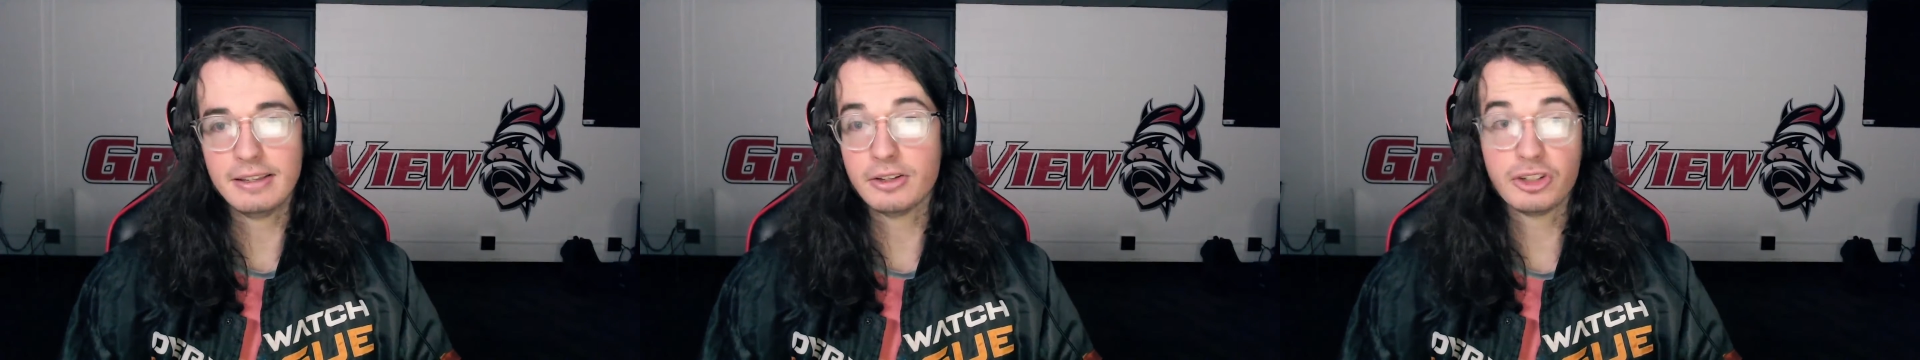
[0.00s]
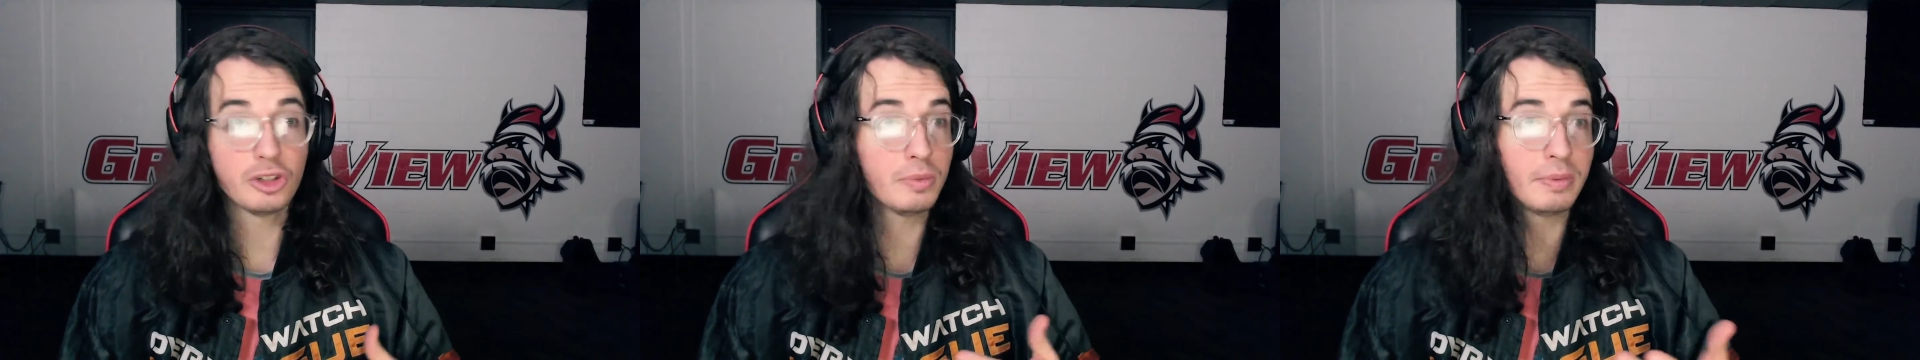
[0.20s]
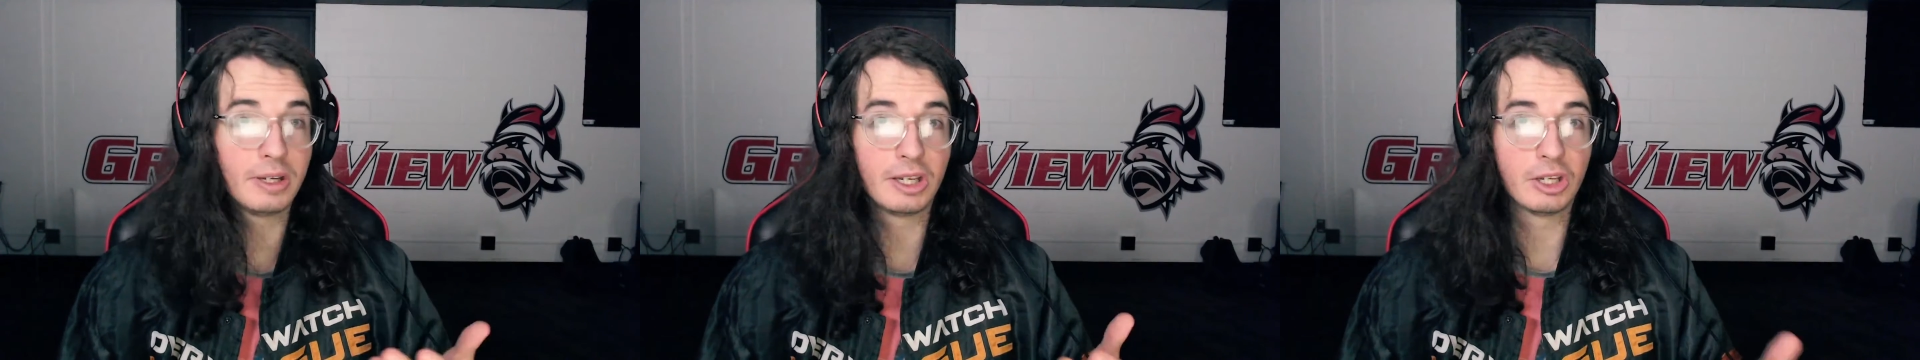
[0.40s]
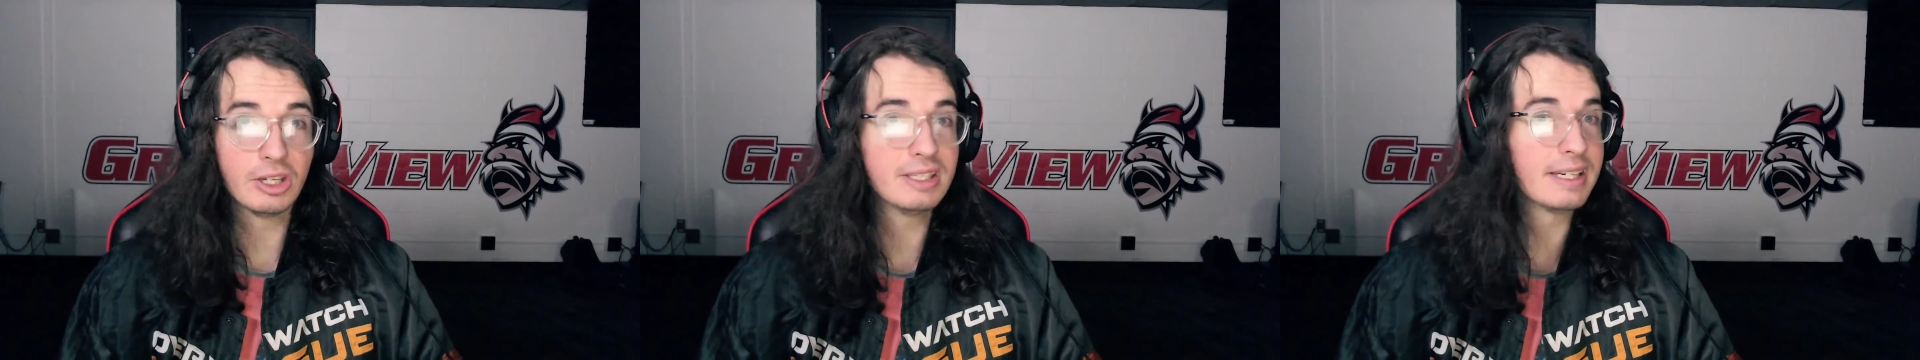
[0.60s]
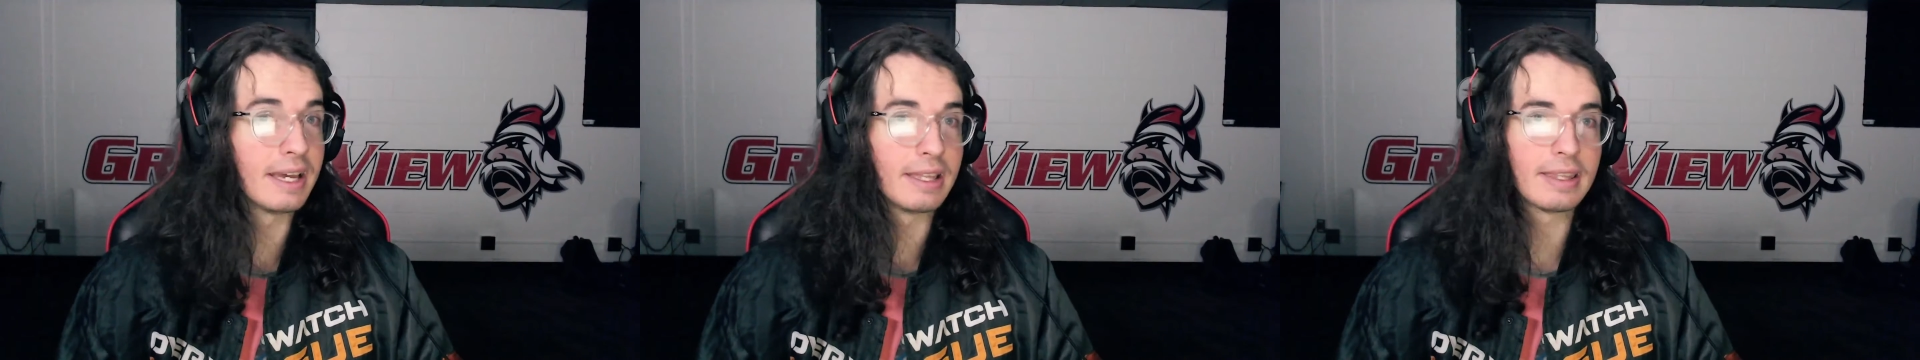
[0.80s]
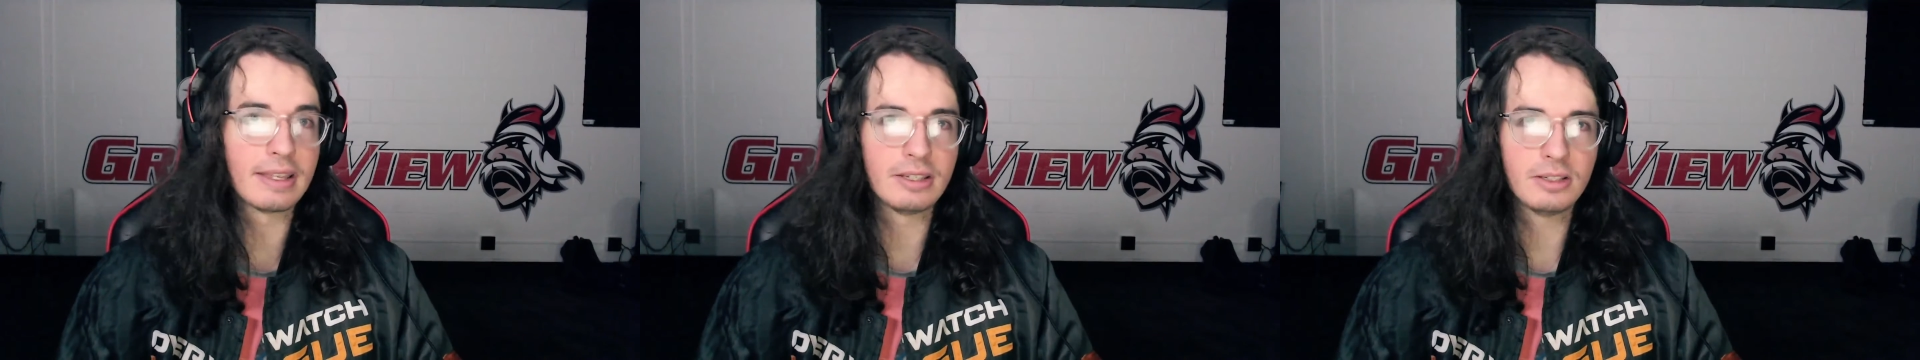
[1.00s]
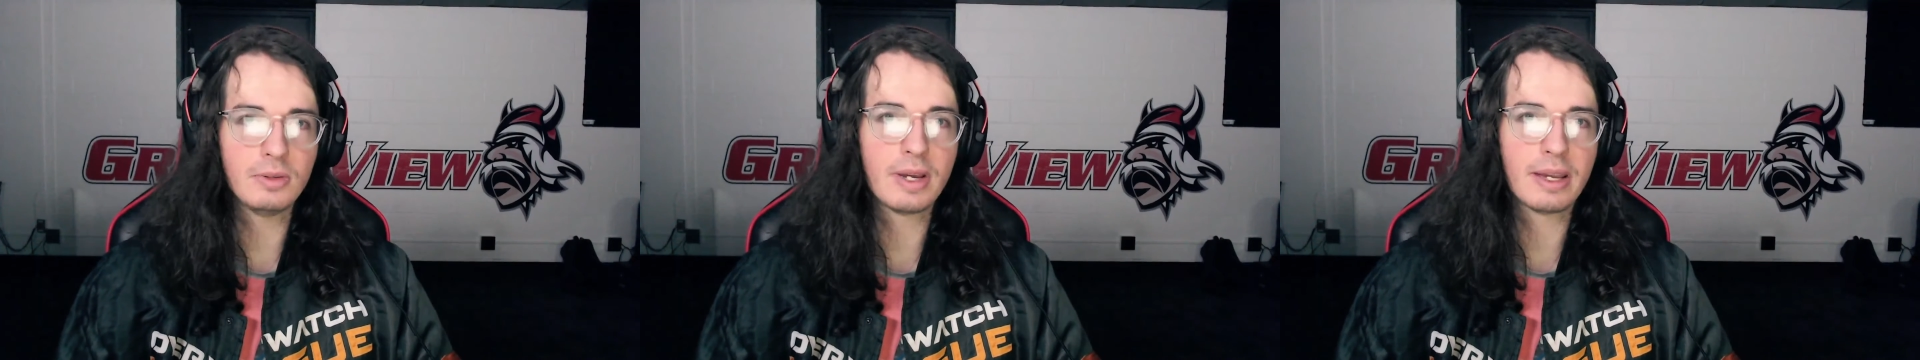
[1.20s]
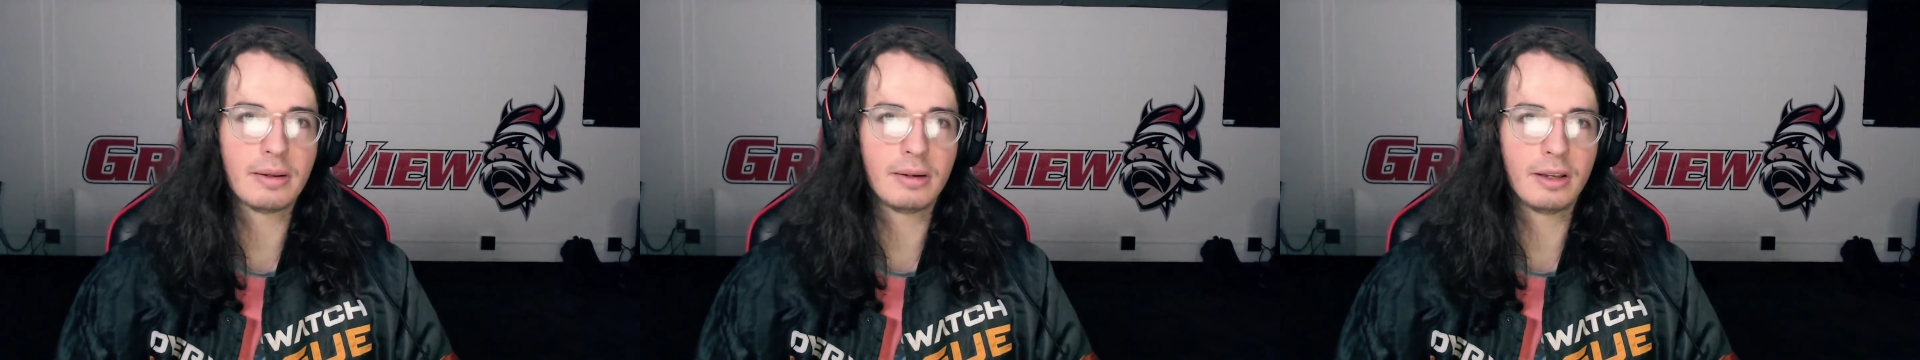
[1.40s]
There's so many good talent that do
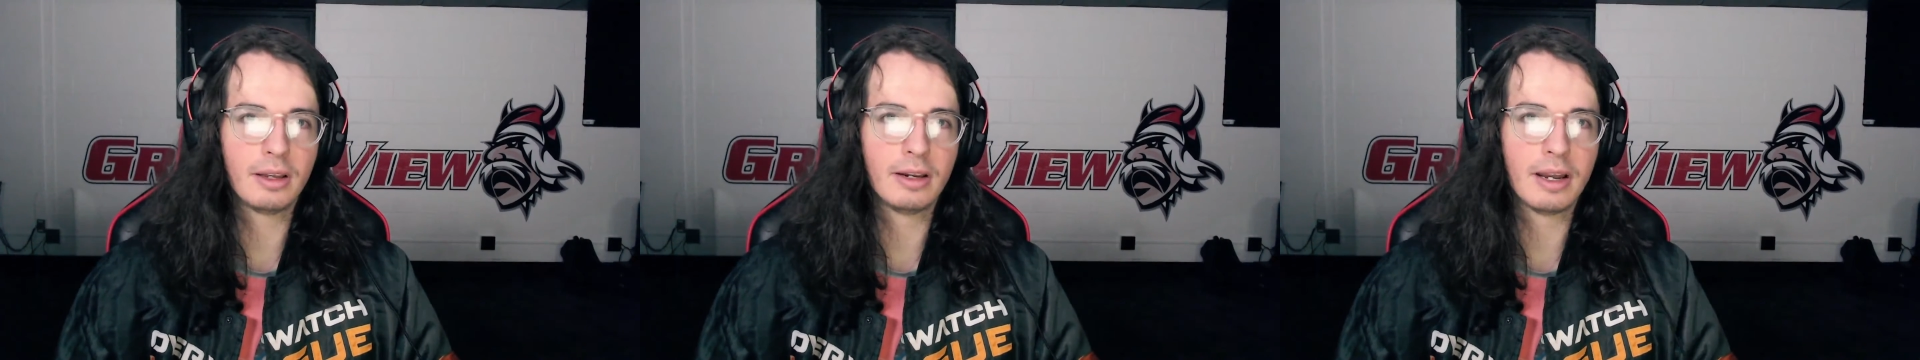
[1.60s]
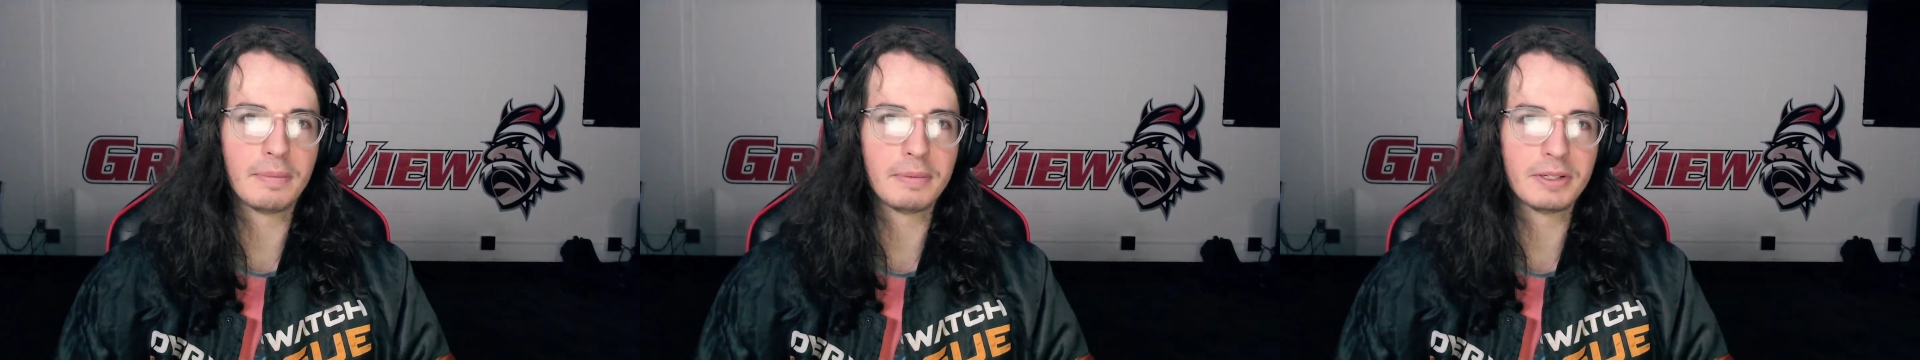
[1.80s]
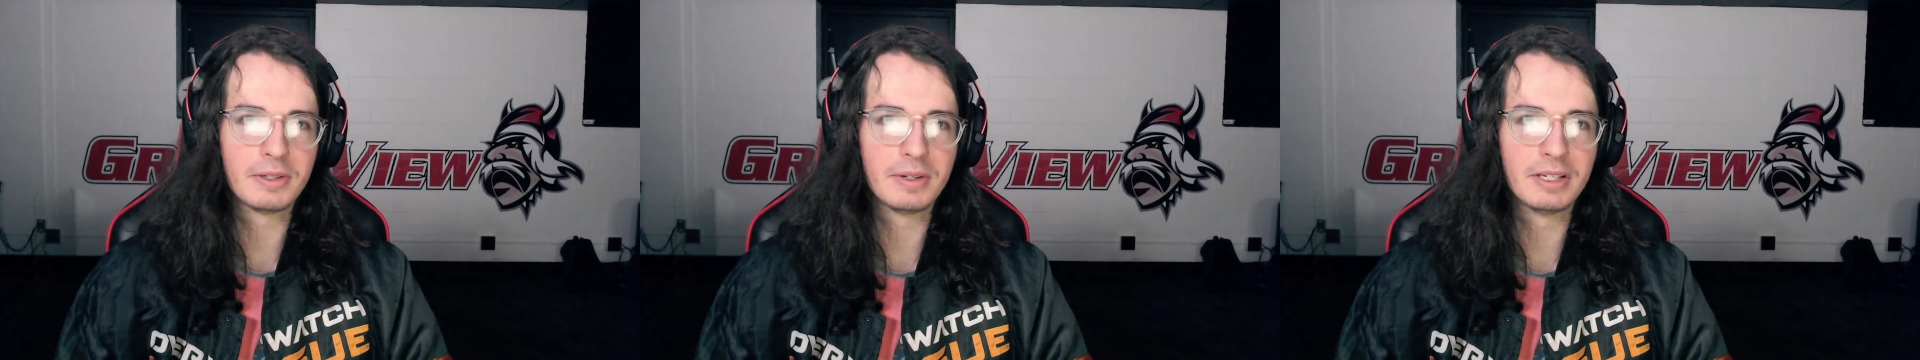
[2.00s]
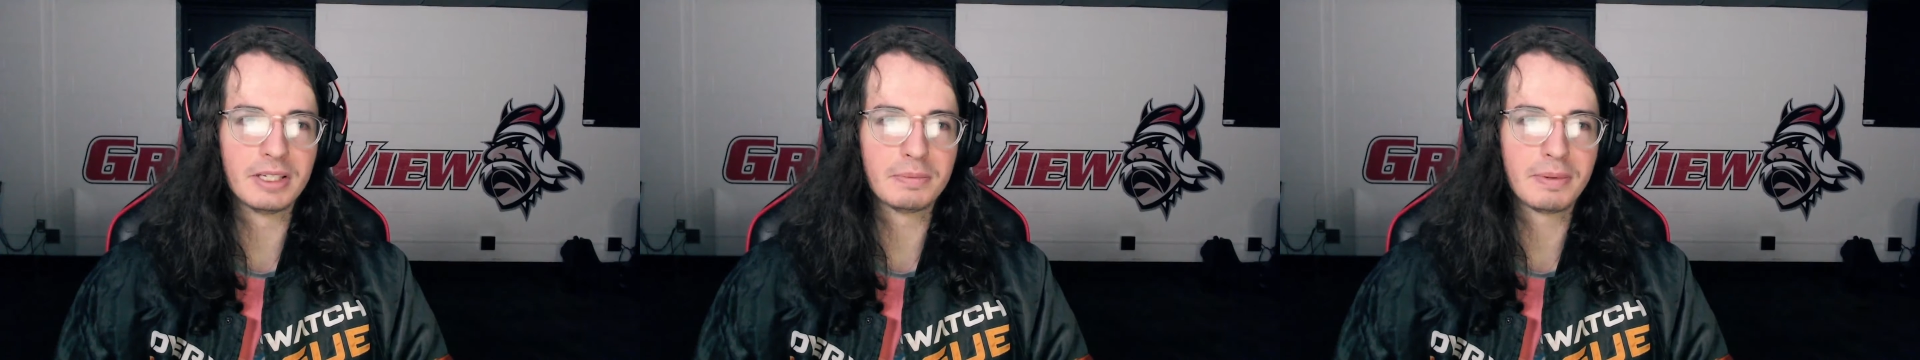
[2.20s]
get good opportunities,